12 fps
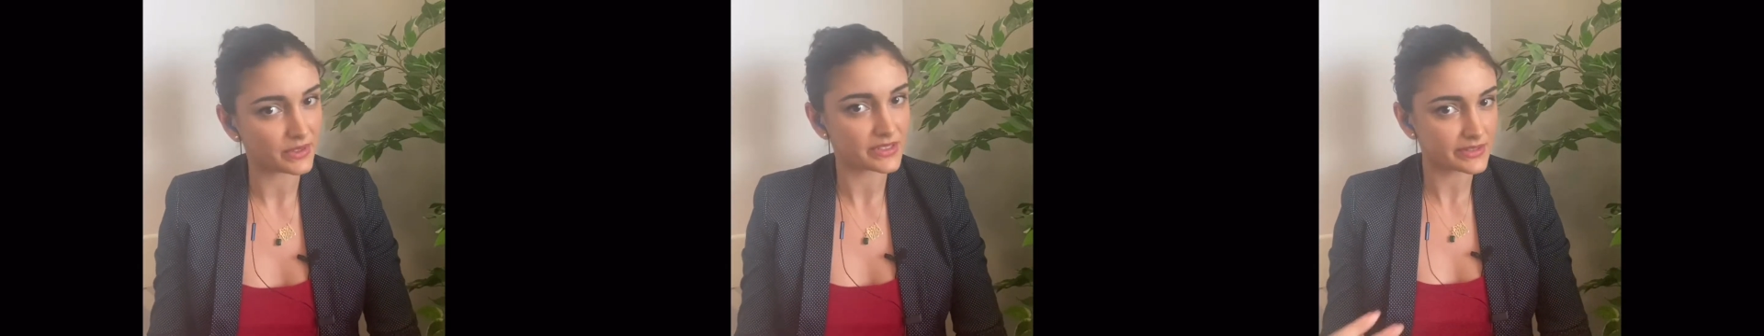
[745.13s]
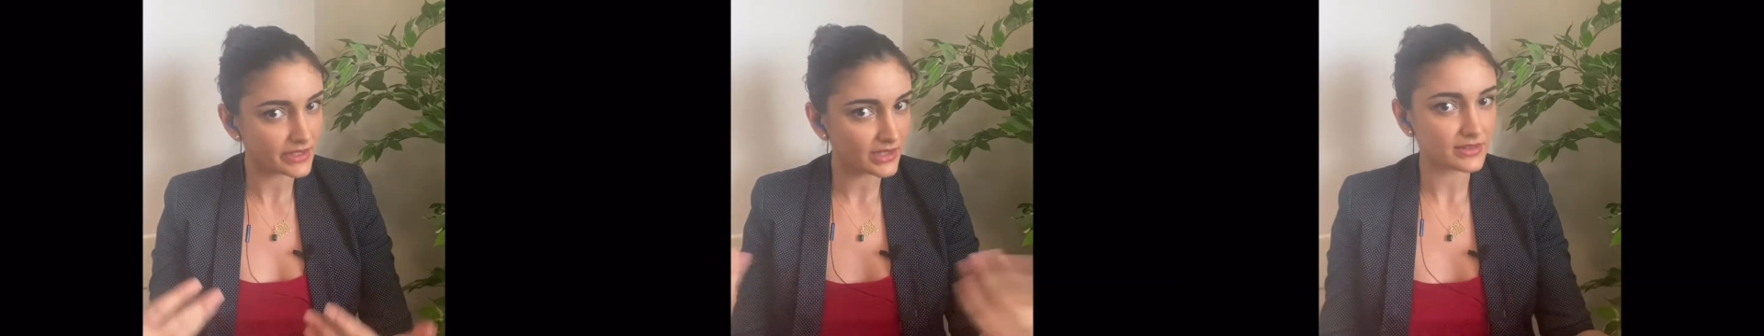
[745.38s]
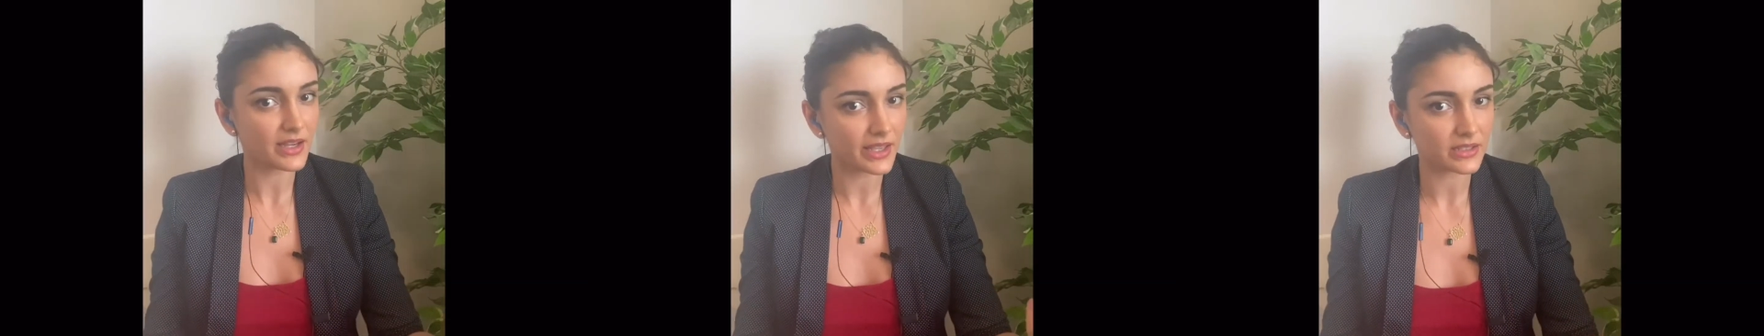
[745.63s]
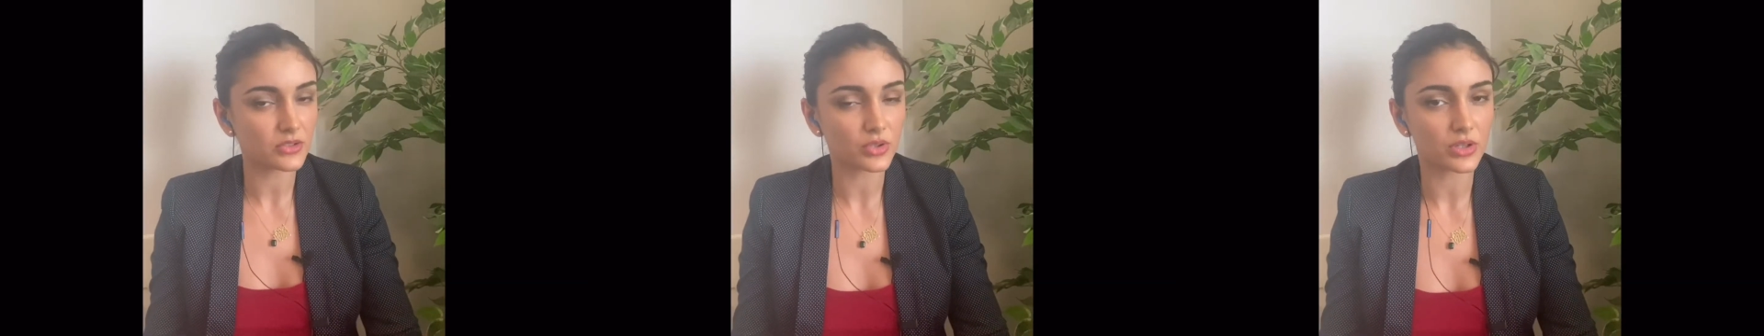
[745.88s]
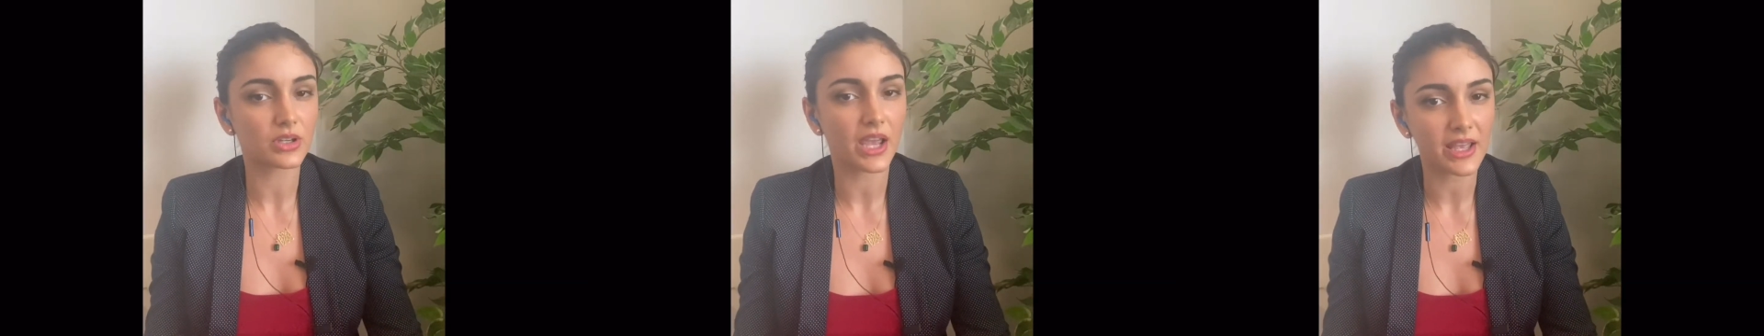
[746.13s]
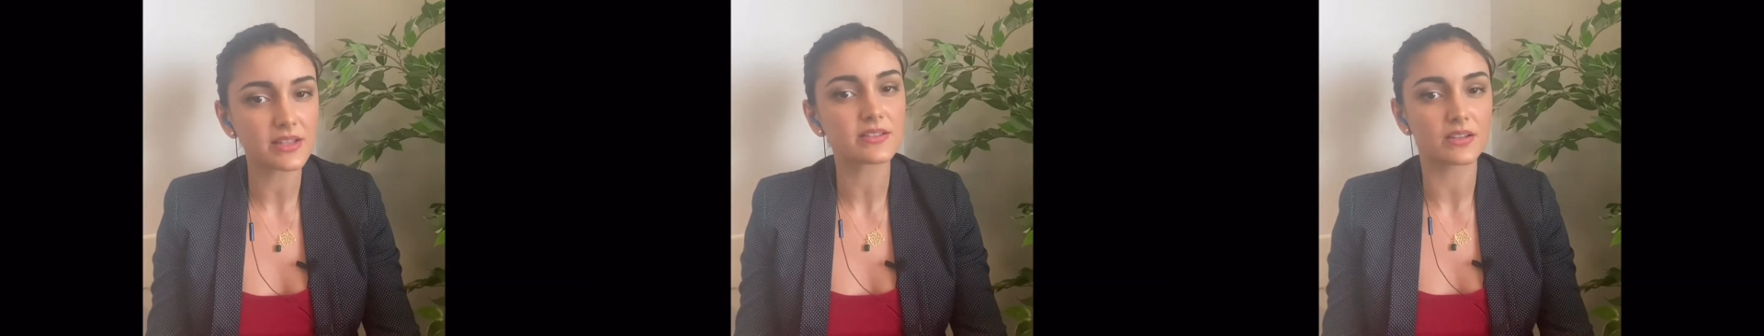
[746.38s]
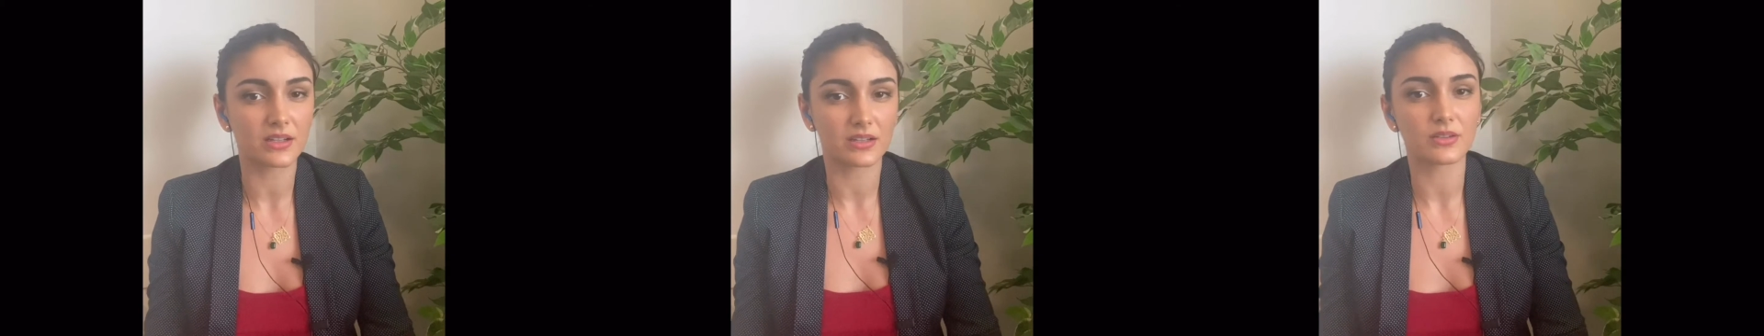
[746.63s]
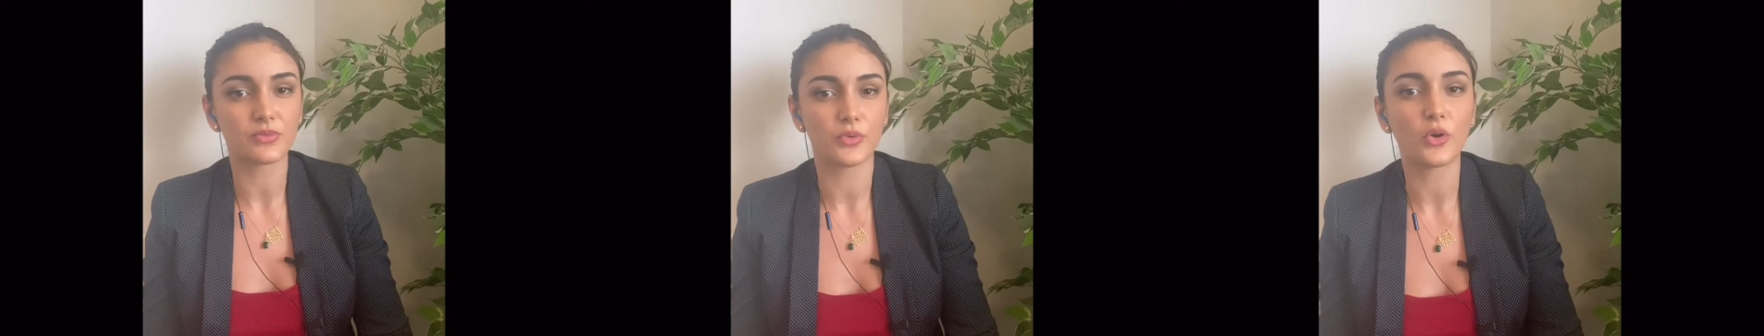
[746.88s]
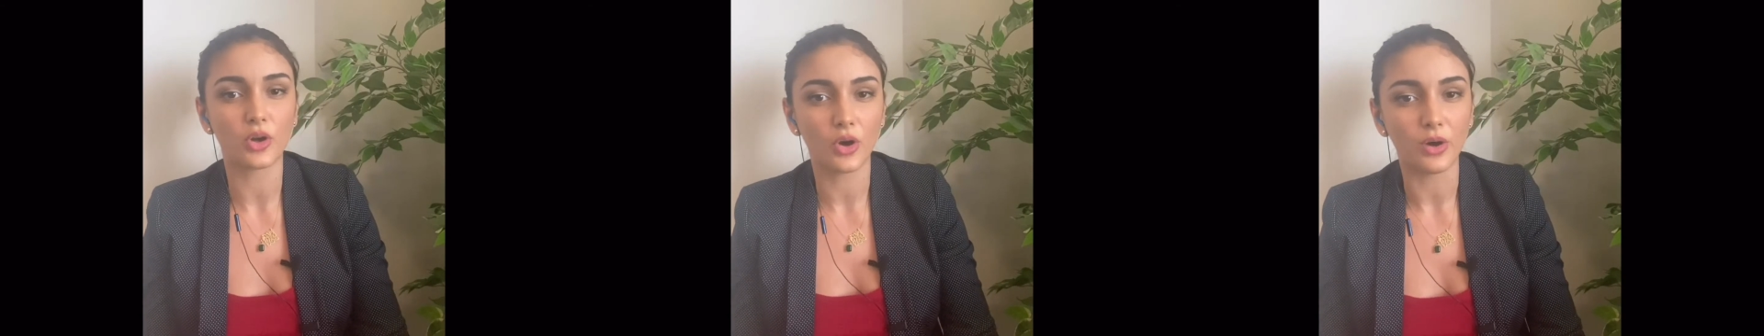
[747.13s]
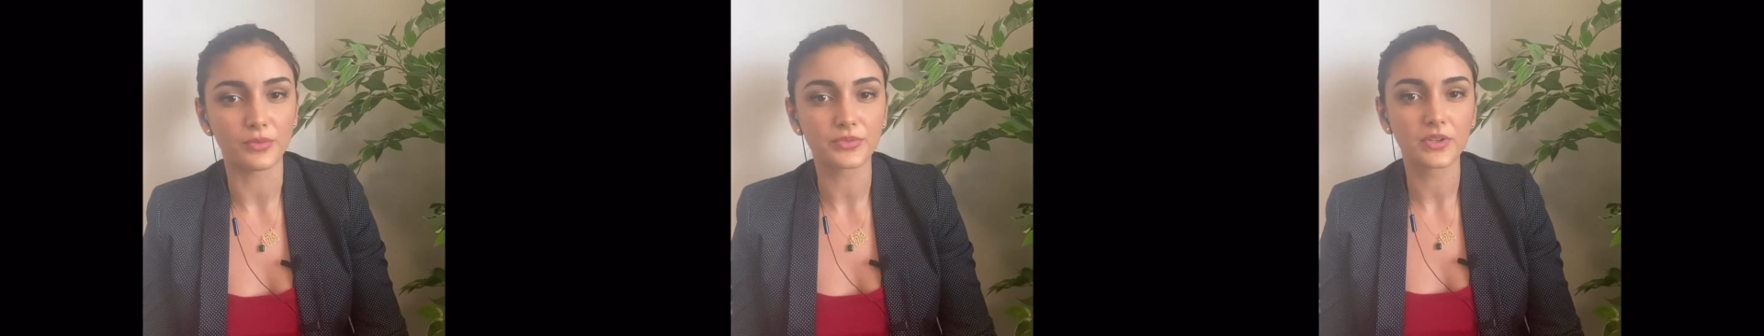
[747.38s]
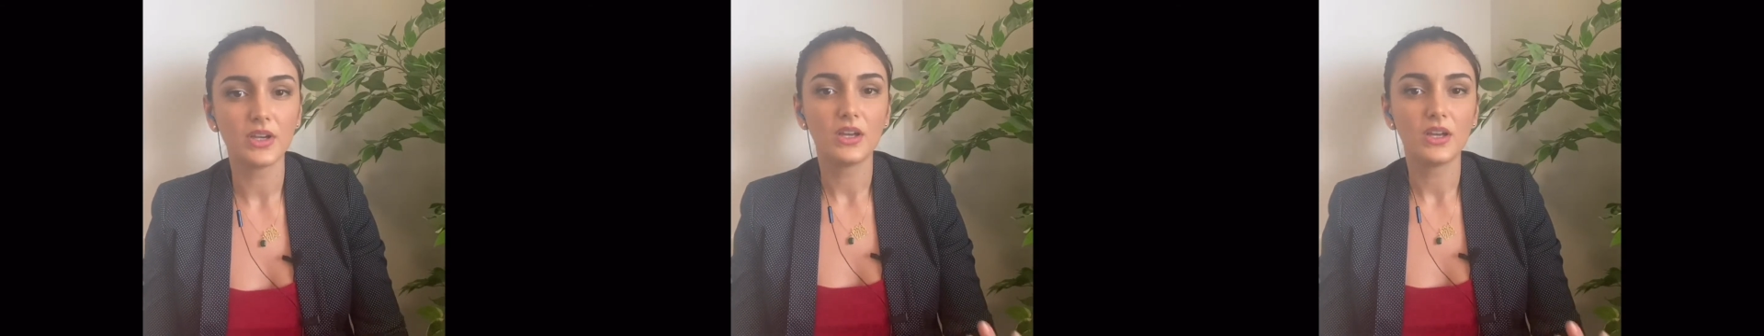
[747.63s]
It's not like your hands are gonna fall off.